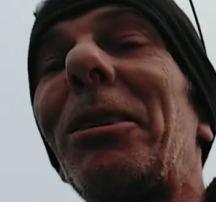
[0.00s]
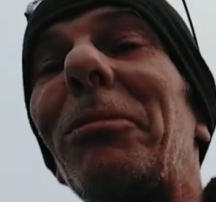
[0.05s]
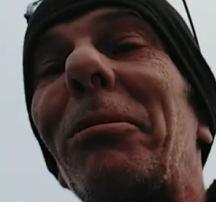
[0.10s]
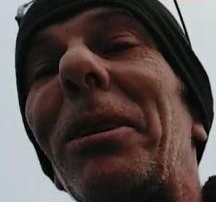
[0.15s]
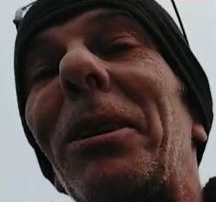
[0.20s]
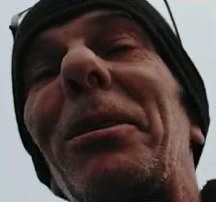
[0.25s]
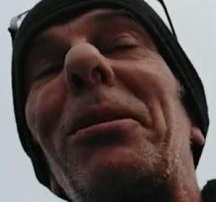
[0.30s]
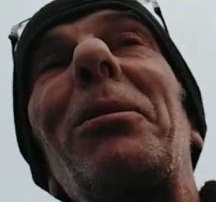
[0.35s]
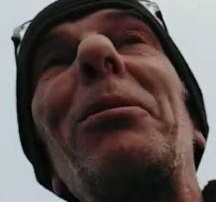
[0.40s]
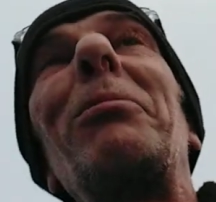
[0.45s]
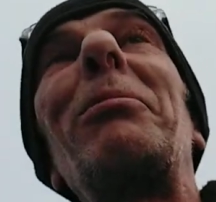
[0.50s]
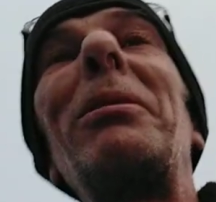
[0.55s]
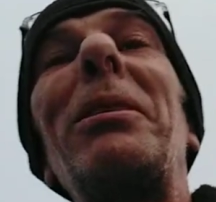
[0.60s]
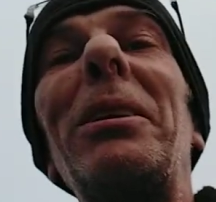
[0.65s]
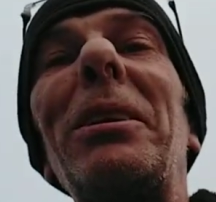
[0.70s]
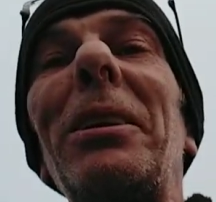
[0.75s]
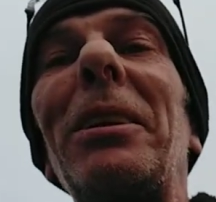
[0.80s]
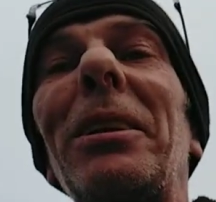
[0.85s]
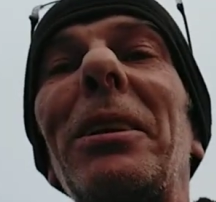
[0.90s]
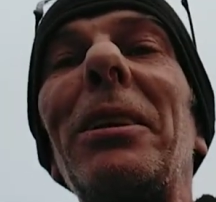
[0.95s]
so much for
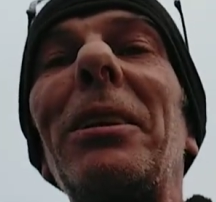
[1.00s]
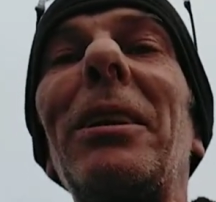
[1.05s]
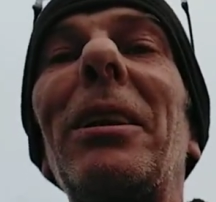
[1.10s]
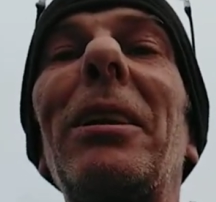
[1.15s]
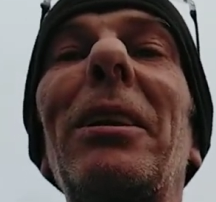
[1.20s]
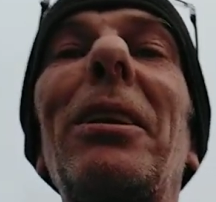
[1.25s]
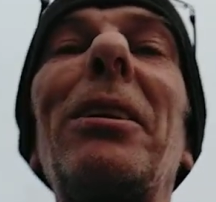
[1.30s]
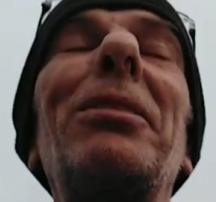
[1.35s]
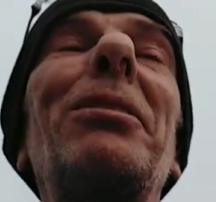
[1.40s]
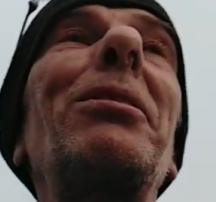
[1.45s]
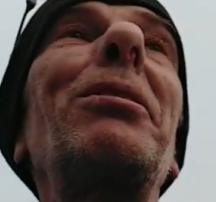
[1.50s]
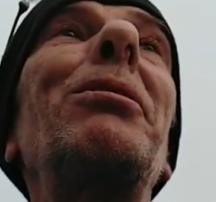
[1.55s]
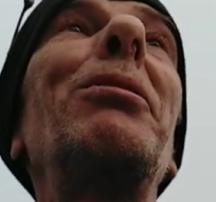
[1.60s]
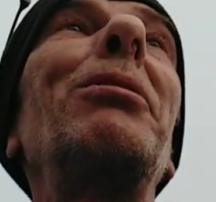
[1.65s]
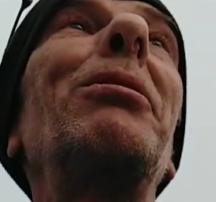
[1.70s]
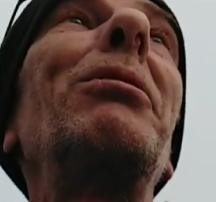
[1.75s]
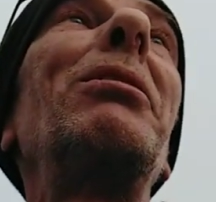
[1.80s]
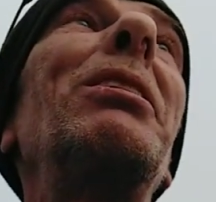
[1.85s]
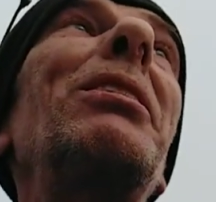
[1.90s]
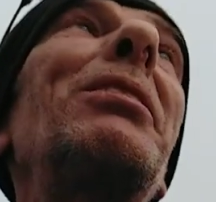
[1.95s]
being here. As you
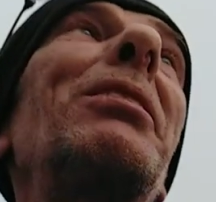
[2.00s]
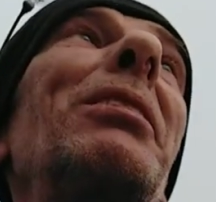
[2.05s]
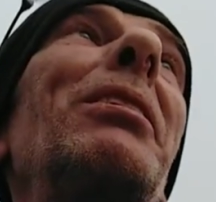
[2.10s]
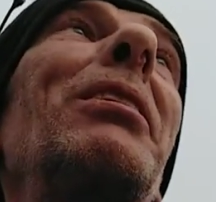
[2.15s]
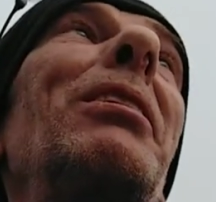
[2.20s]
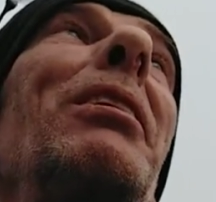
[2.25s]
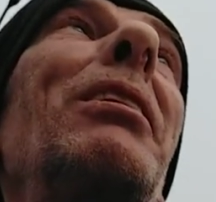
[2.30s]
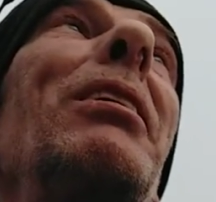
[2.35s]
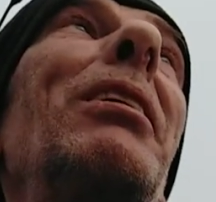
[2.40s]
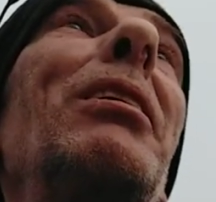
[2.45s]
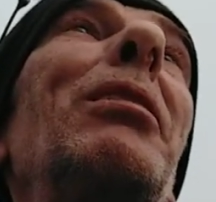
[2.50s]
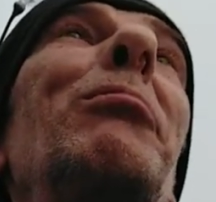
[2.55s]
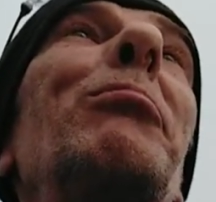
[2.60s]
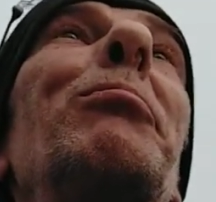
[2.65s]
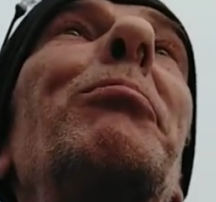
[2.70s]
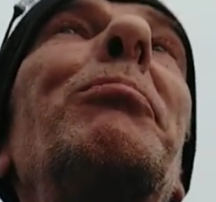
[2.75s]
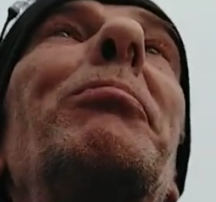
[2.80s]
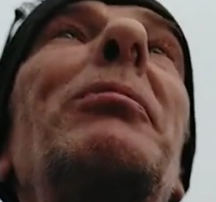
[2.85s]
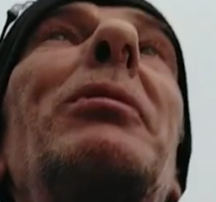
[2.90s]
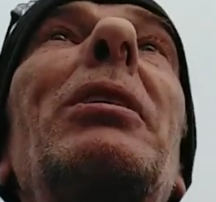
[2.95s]
notice, uh,
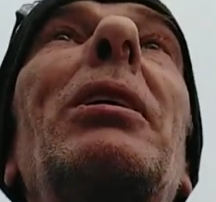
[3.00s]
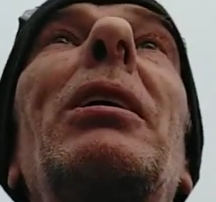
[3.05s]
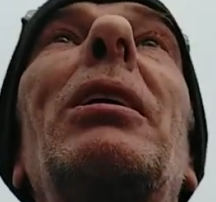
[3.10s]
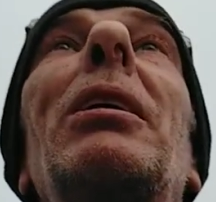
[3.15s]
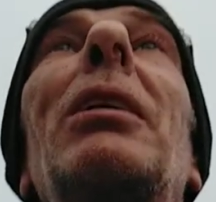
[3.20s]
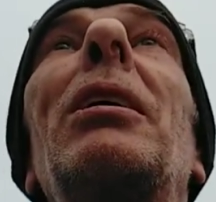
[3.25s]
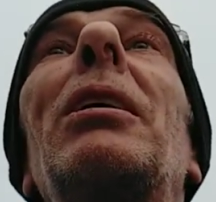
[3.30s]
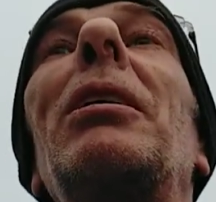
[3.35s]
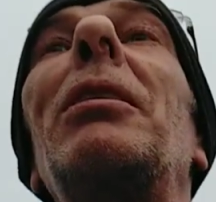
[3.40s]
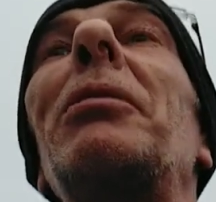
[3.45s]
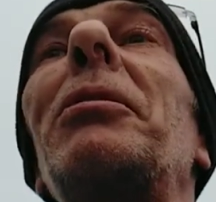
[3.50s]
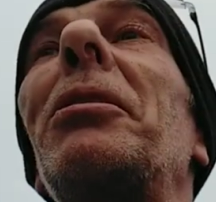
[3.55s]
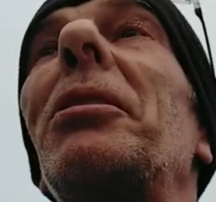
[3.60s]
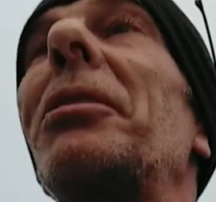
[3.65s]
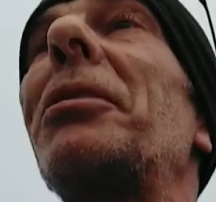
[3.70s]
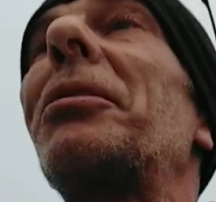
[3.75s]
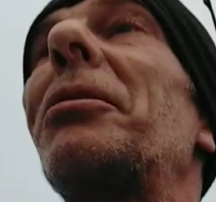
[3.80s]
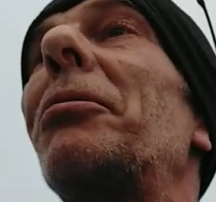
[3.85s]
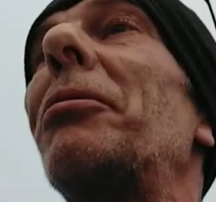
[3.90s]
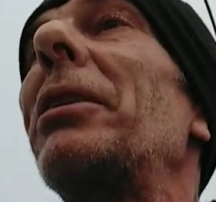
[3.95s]
I'm
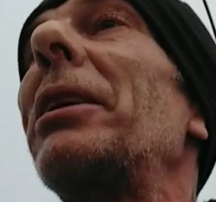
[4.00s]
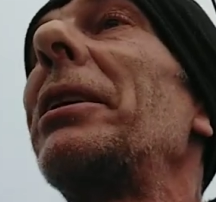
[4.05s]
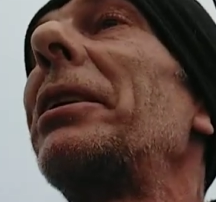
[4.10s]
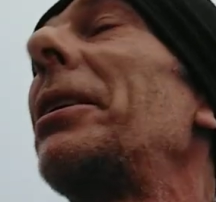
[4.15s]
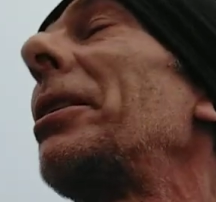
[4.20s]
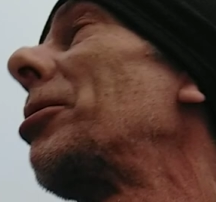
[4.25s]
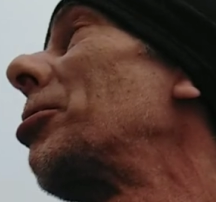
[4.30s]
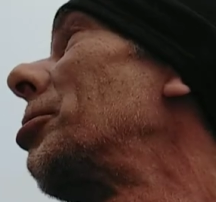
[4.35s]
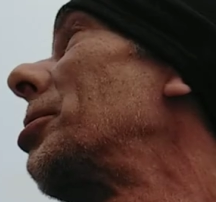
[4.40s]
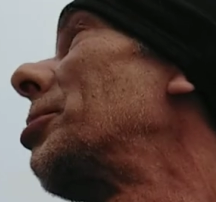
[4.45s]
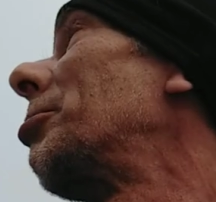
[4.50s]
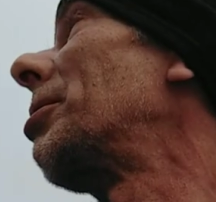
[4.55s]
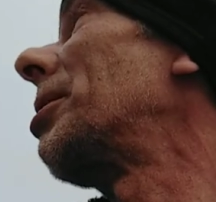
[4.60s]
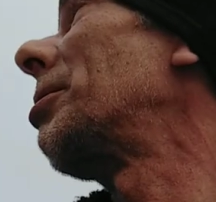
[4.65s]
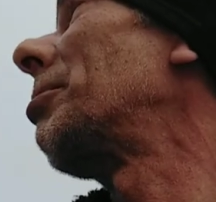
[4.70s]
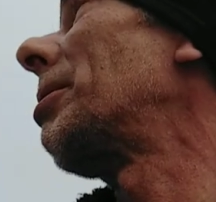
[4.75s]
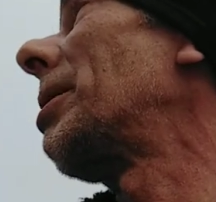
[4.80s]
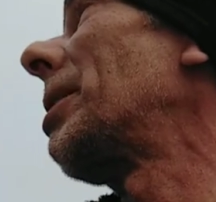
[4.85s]
just riding with my